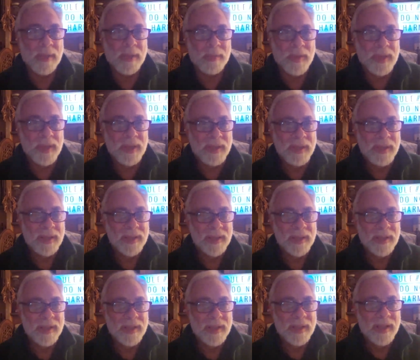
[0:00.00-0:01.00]
gym.
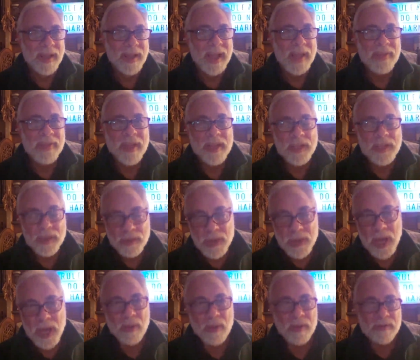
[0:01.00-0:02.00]
And then
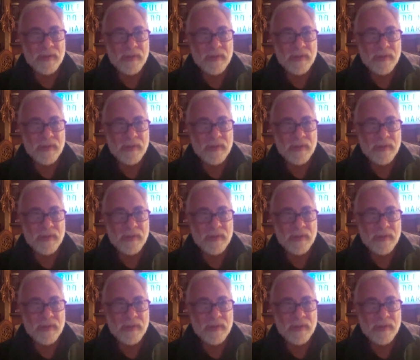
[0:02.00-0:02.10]
you know